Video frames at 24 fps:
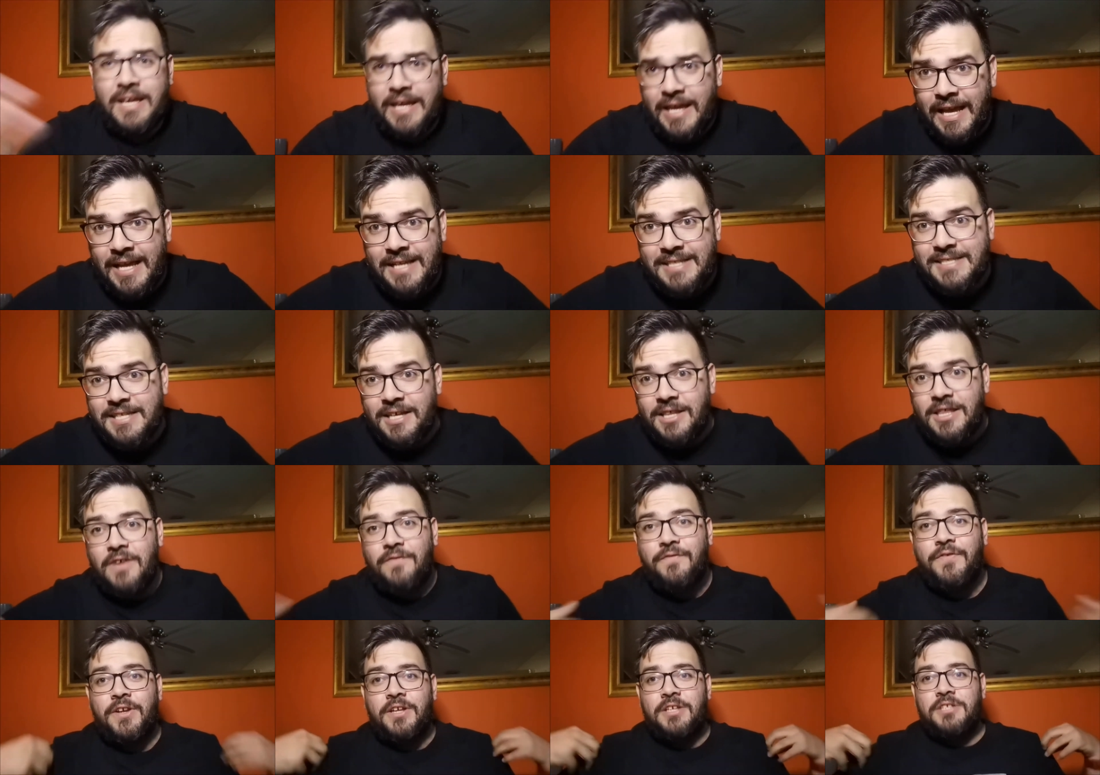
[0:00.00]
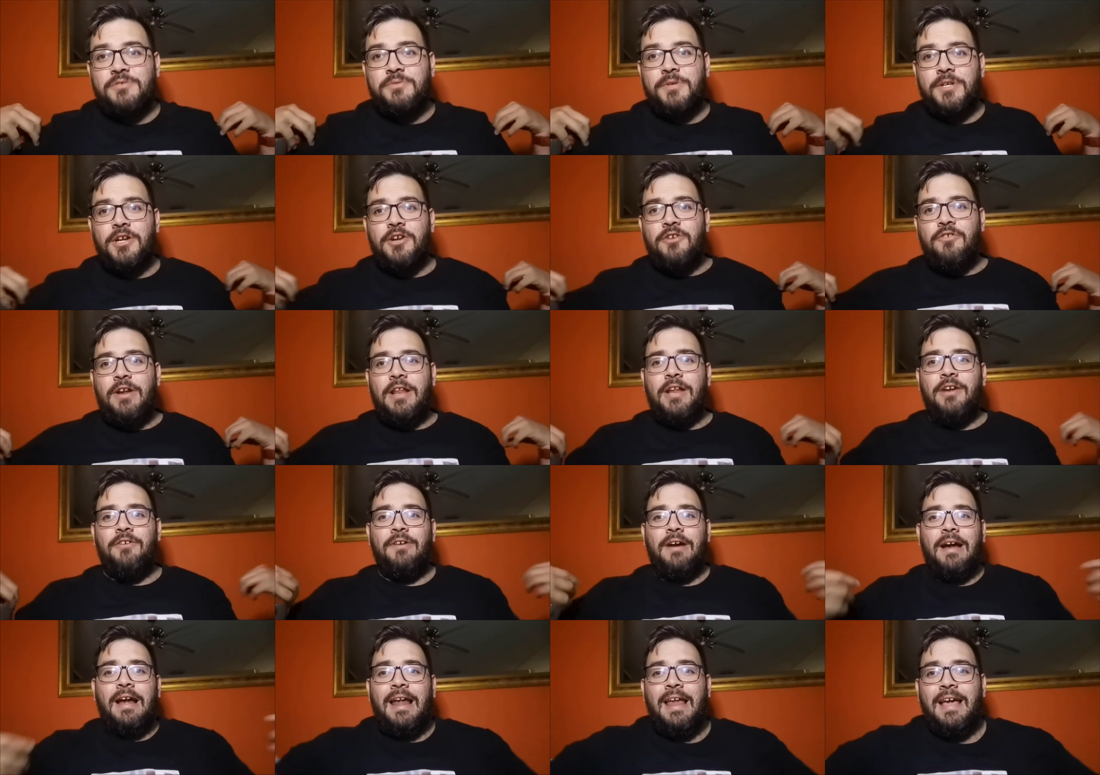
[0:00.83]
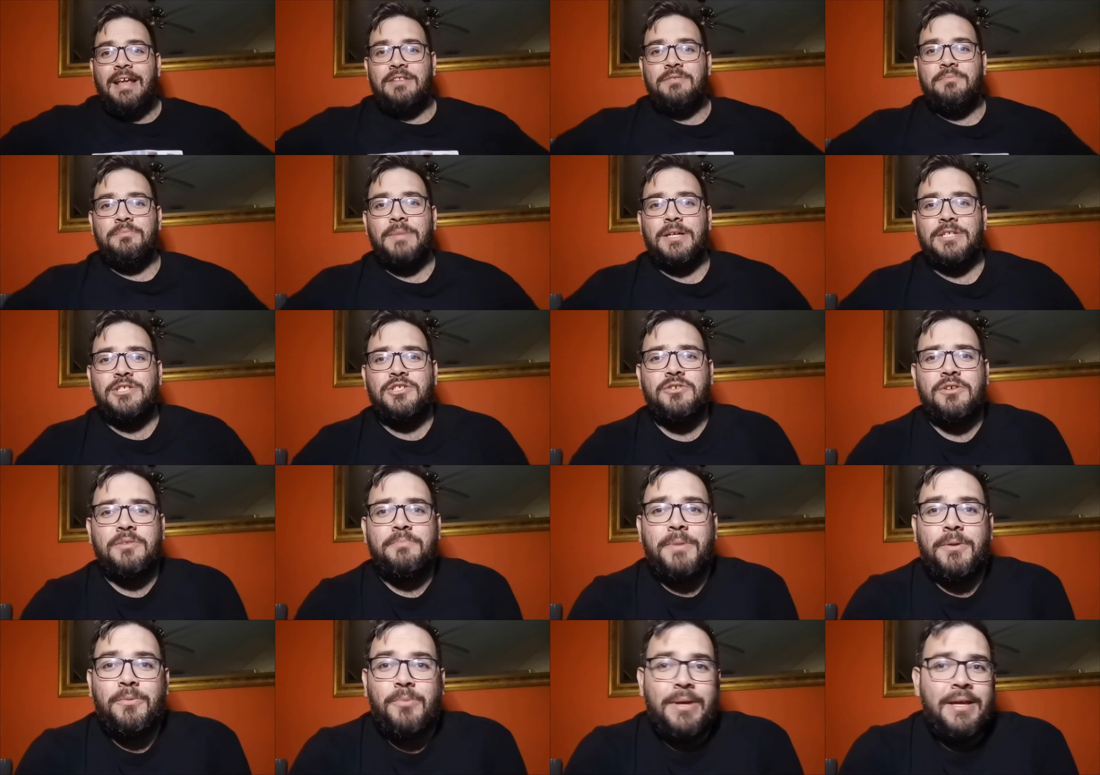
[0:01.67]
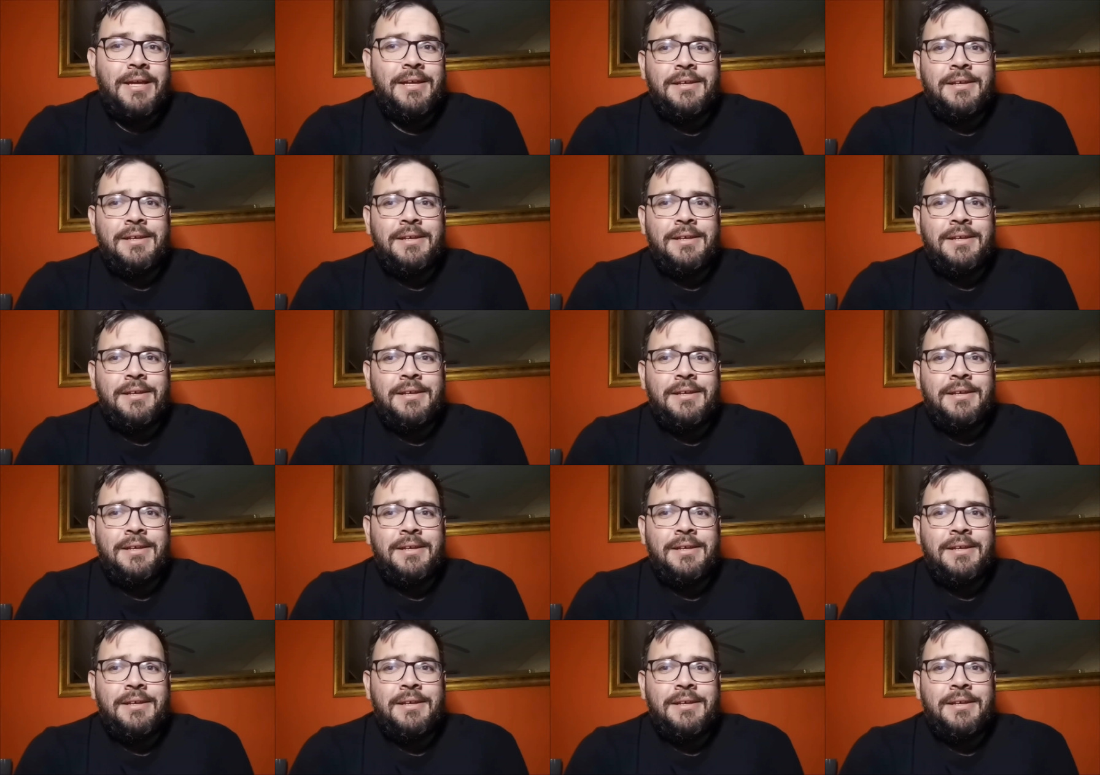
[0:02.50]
As South Africans, we don't really relate much to it, but